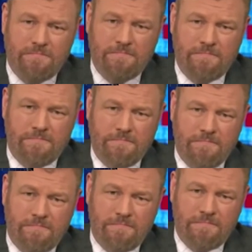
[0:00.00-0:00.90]

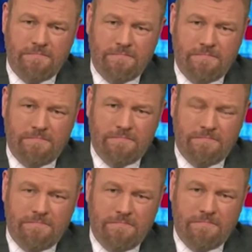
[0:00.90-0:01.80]

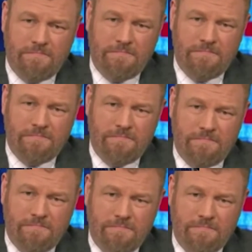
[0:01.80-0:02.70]

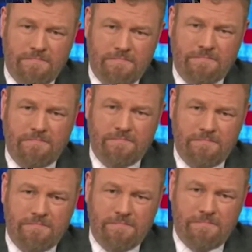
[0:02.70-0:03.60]

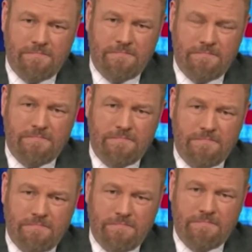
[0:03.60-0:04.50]

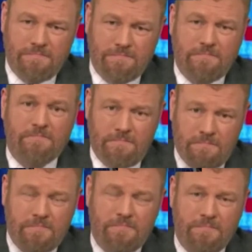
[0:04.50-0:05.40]
(silent)